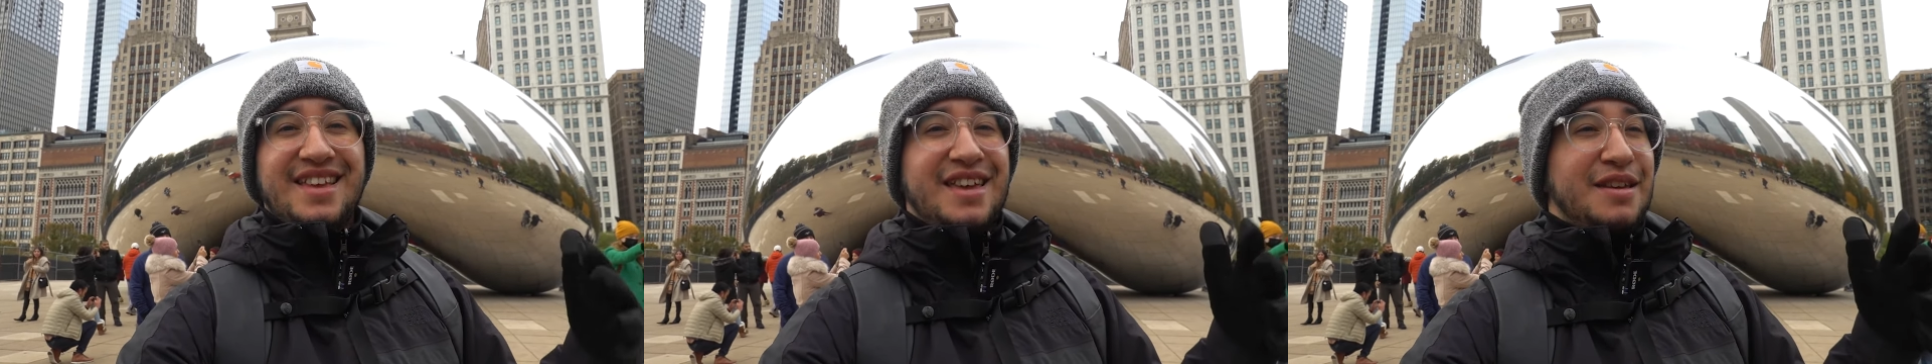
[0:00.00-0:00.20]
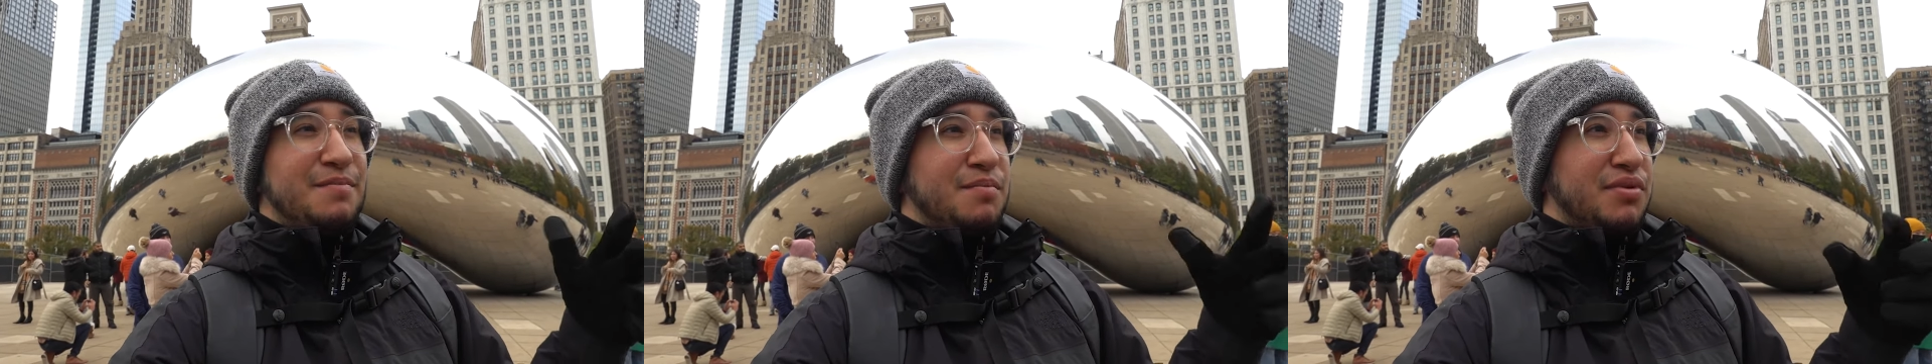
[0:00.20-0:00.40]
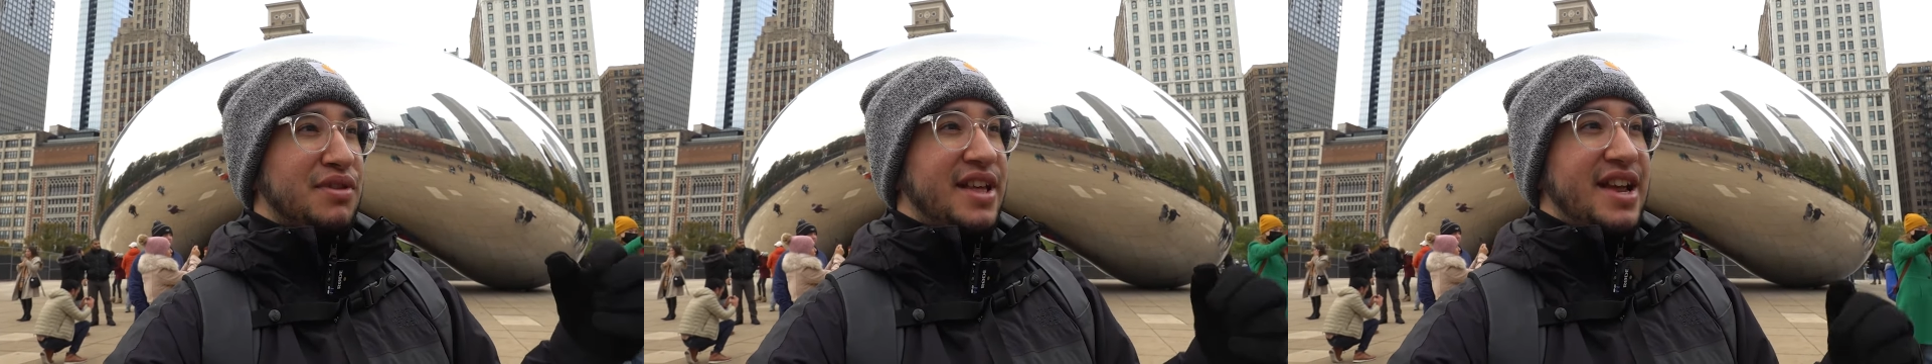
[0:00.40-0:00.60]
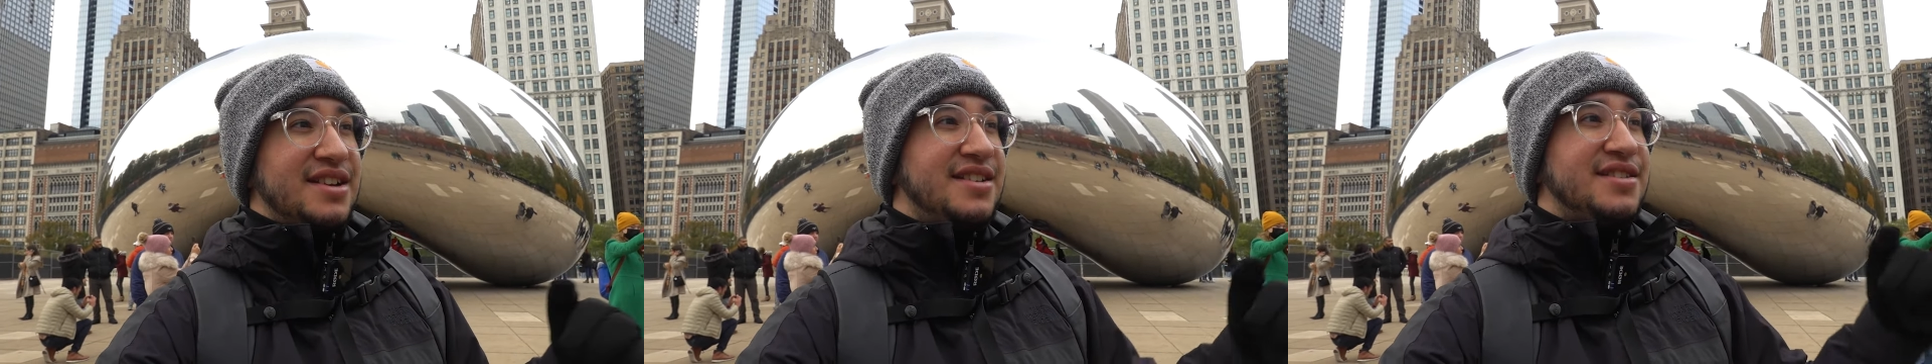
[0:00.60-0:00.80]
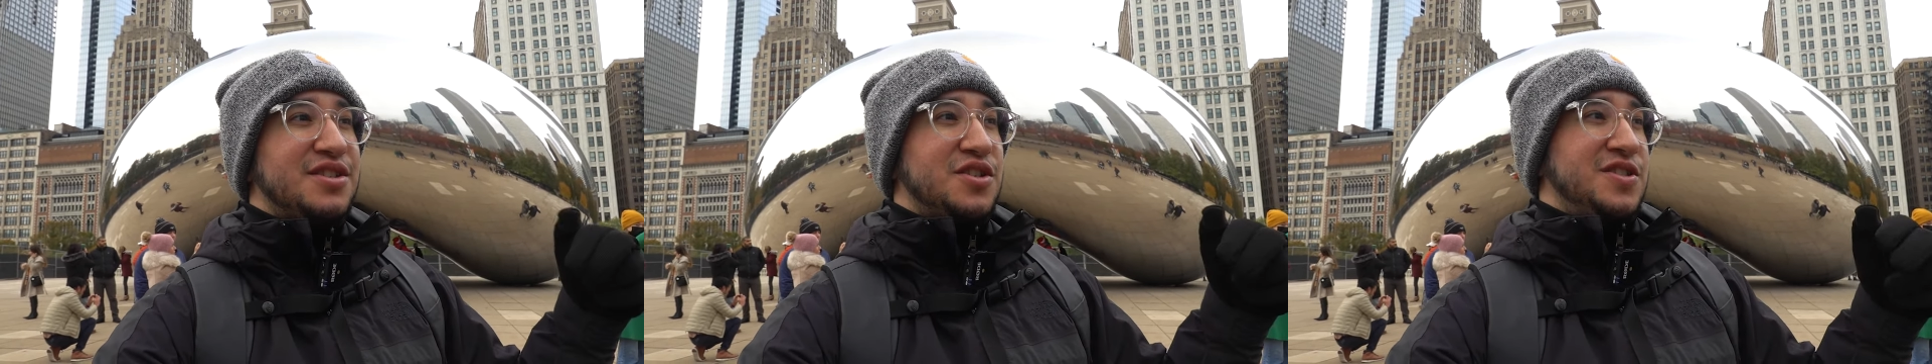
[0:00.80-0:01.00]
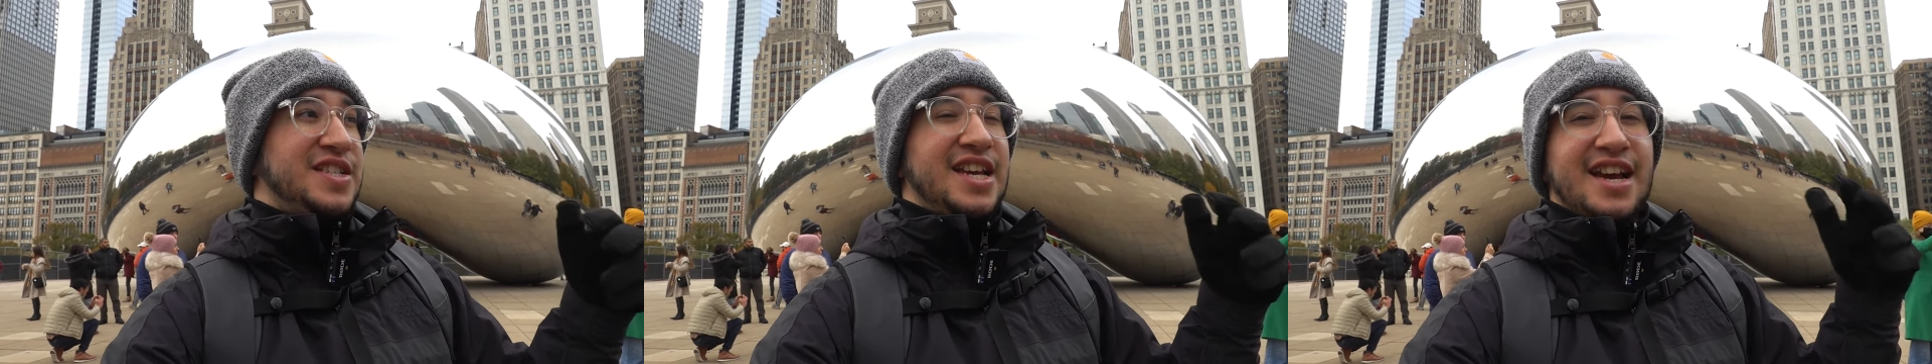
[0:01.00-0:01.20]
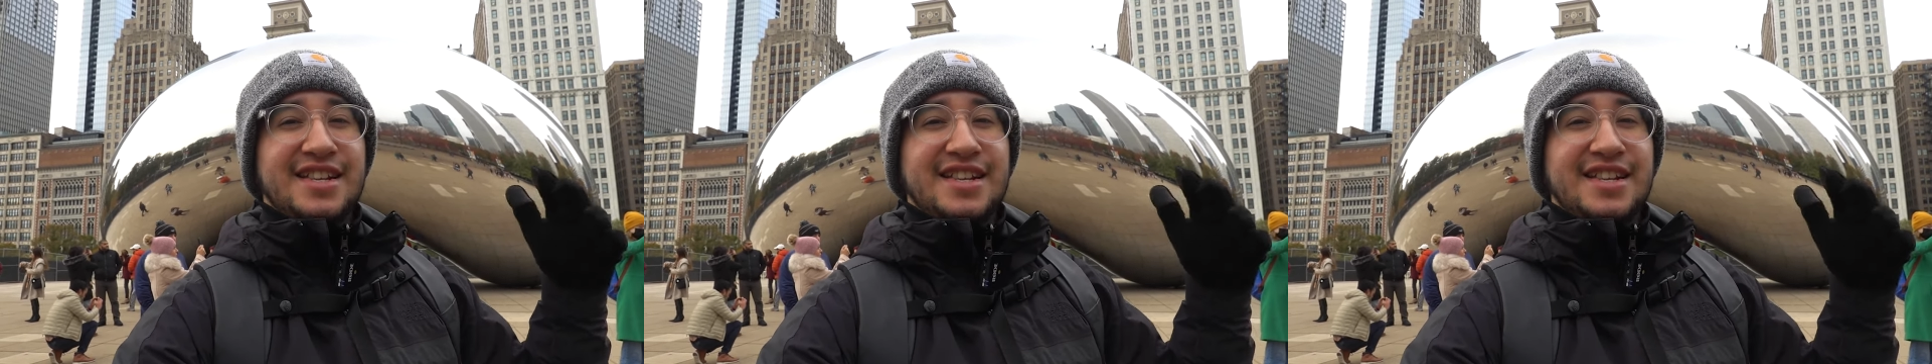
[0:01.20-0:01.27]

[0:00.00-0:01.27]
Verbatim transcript: they blend into the